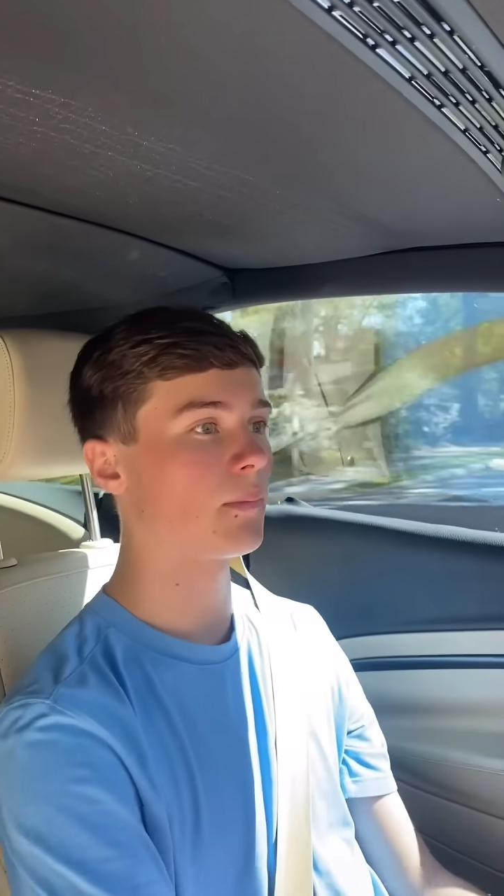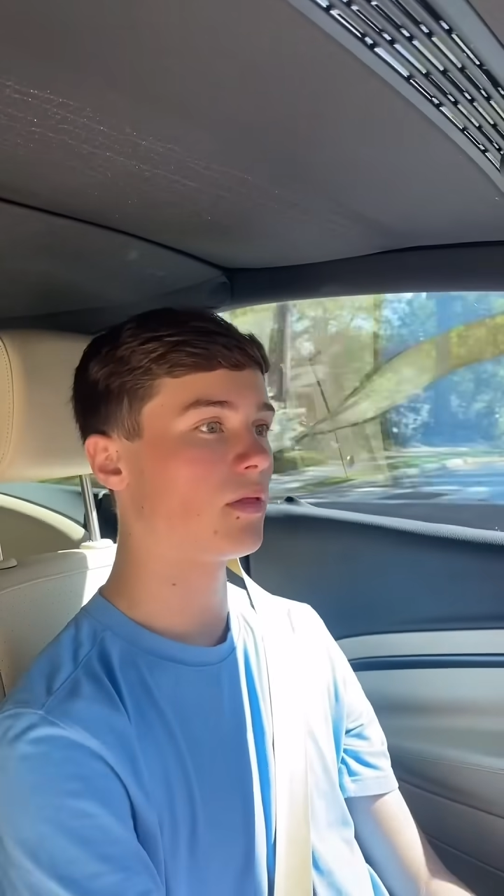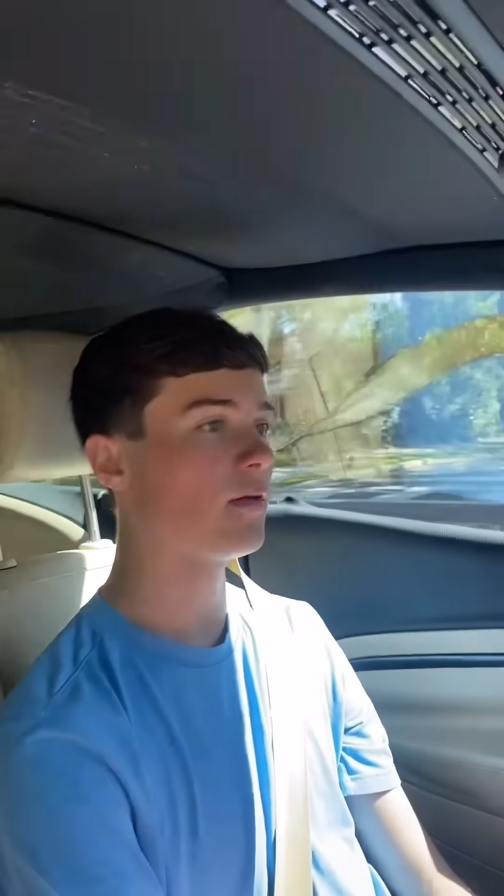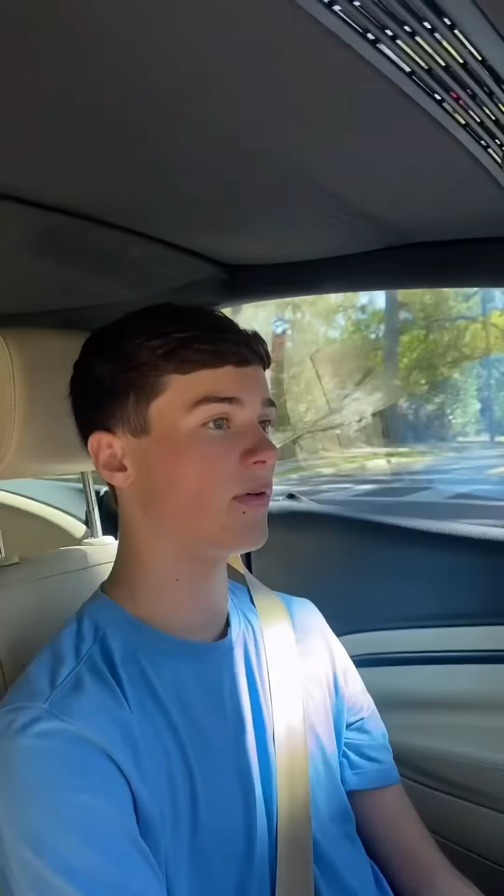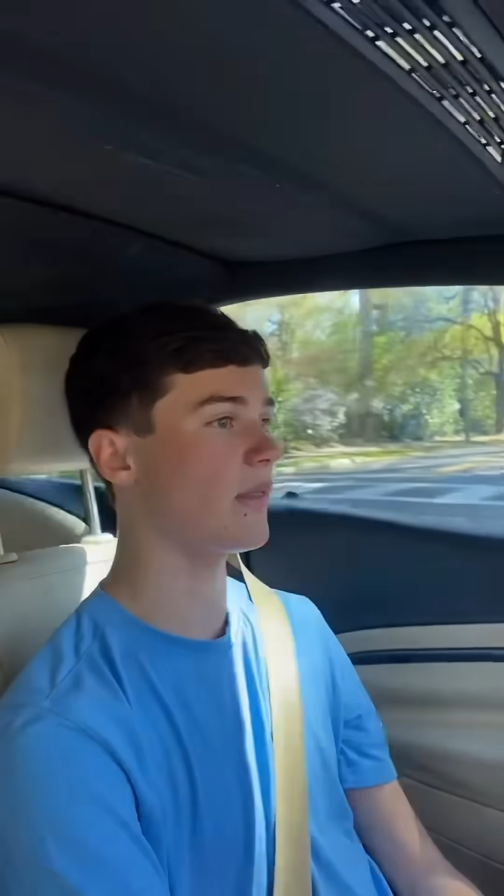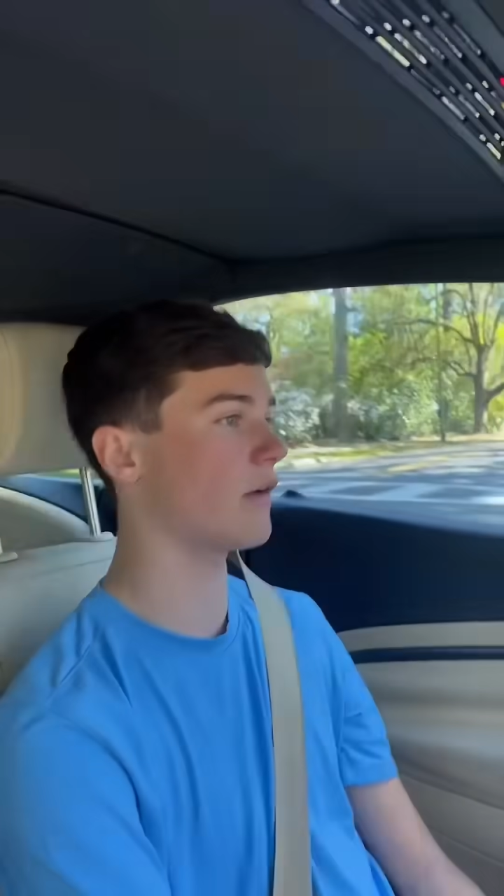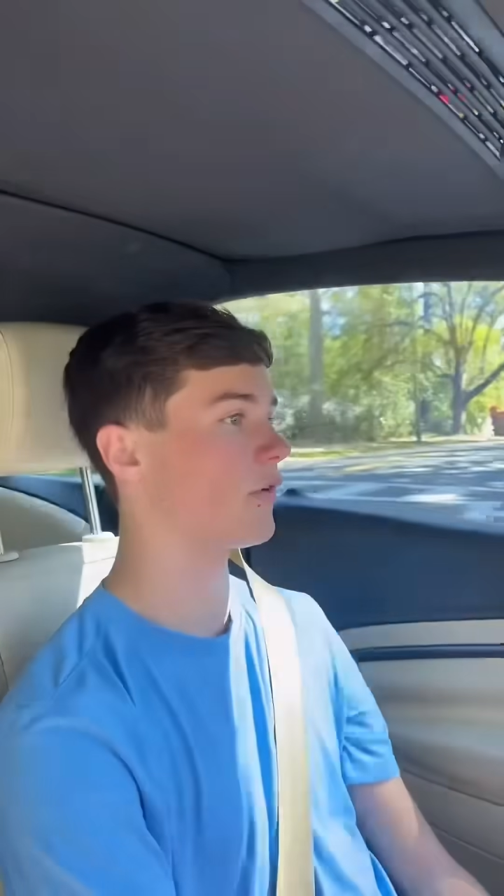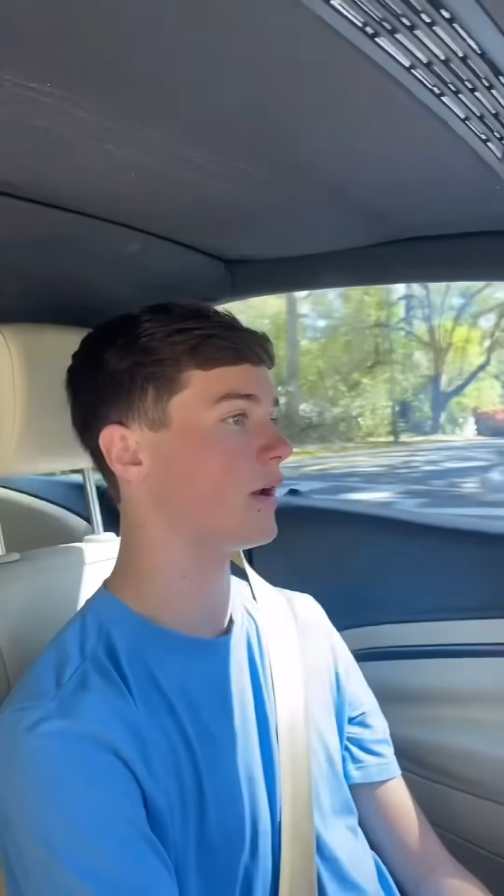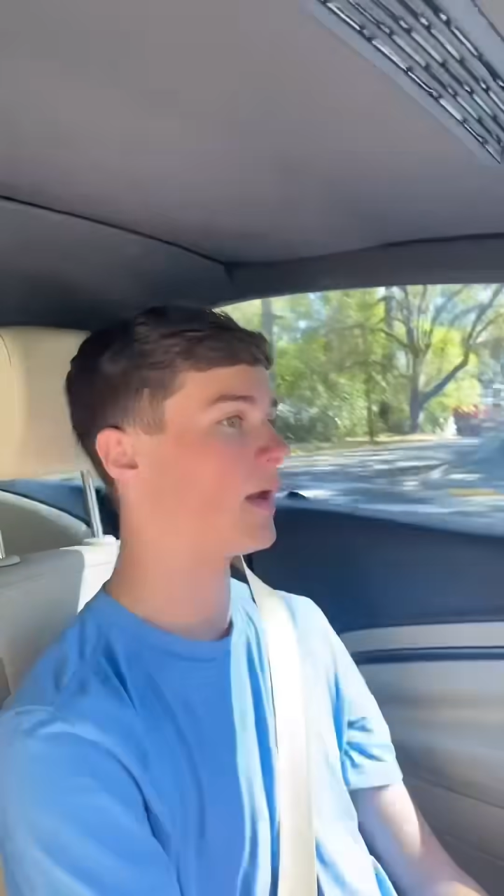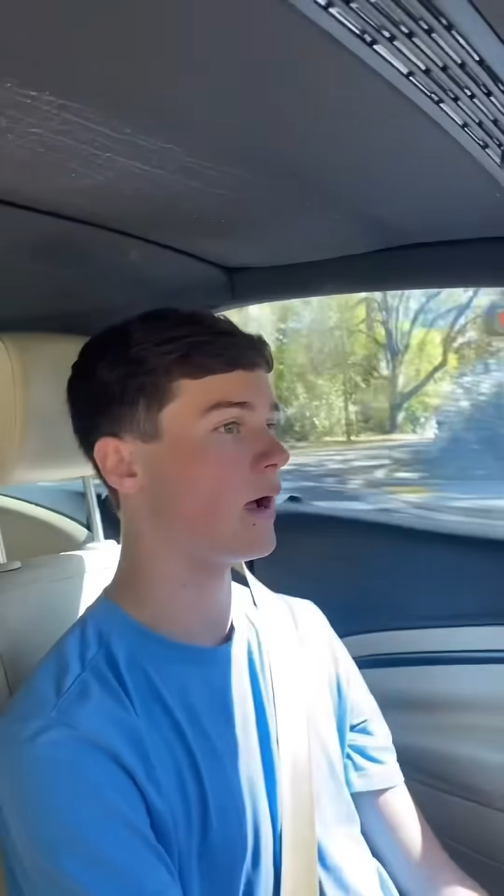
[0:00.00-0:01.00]
believing that
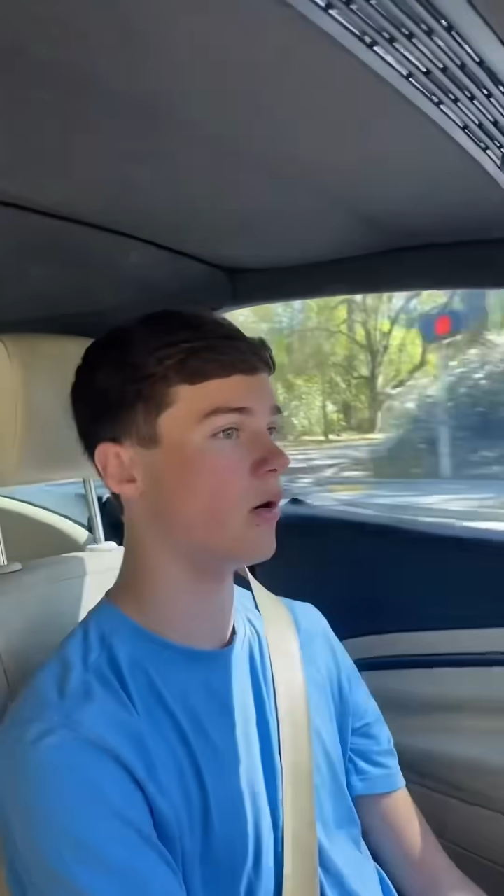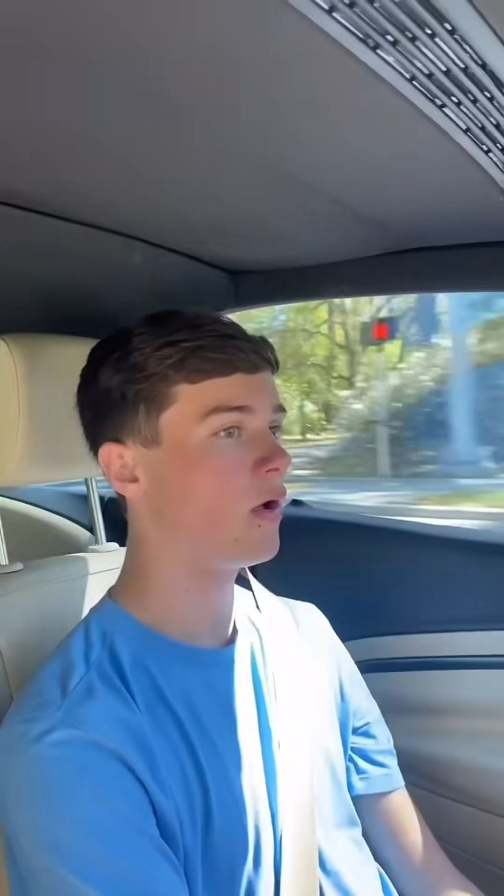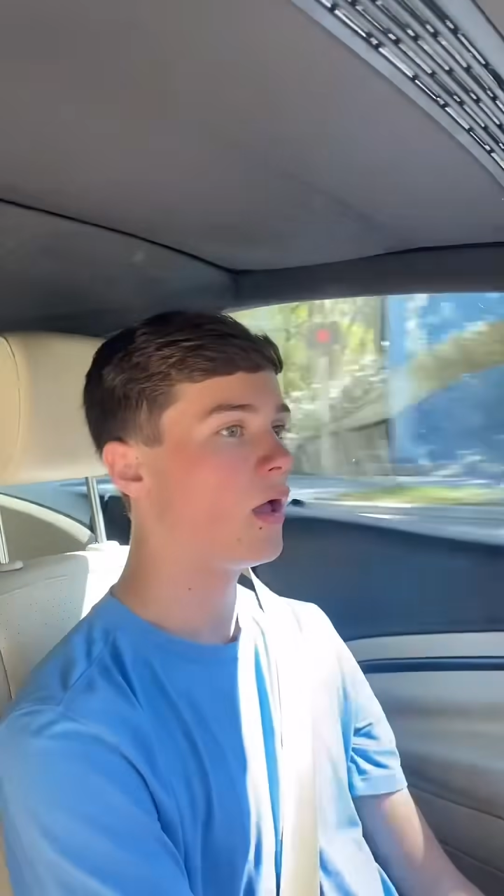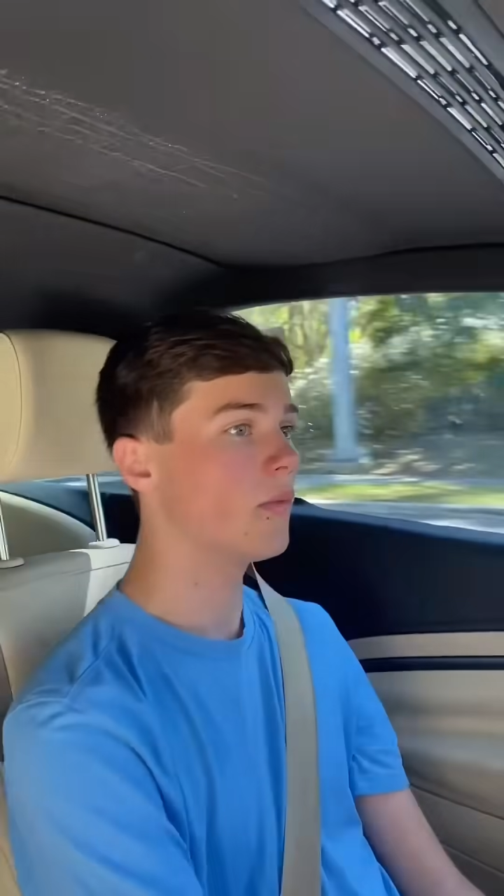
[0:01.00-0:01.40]
right now.